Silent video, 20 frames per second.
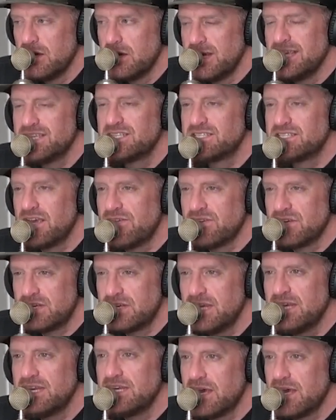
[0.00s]
And he's
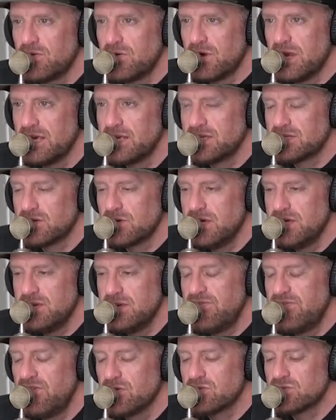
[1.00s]
17 now, right? So he
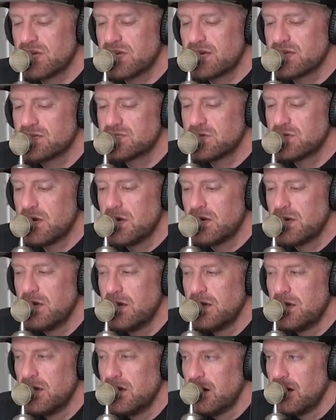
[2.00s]
feels like a son.
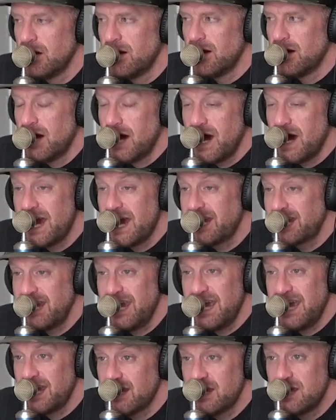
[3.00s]
I
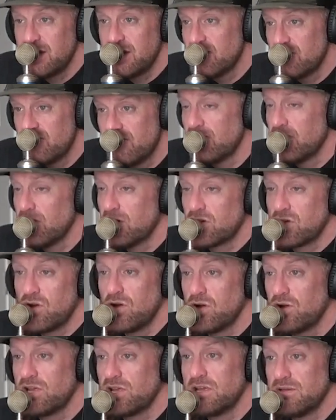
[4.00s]
can't give a
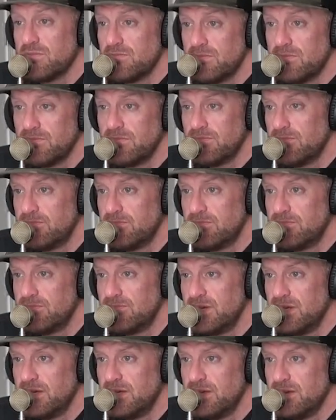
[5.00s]
car to him
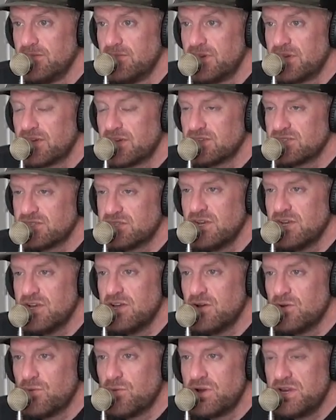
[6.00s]
because
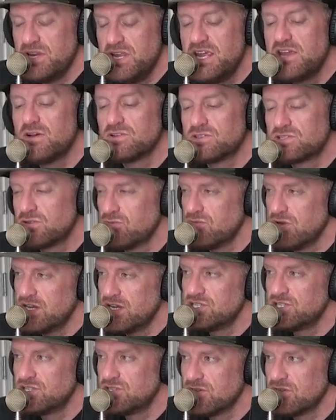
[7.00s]
when he goes to
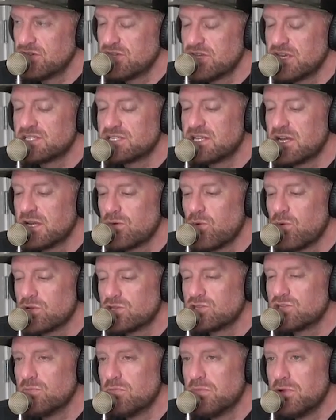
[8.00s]
register it, they say,
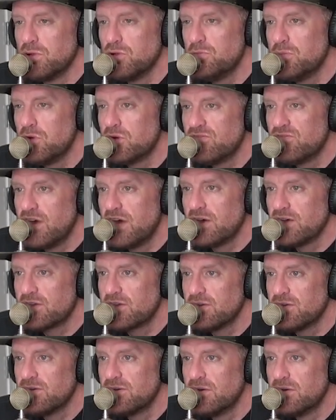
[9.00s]
what's the blue book value?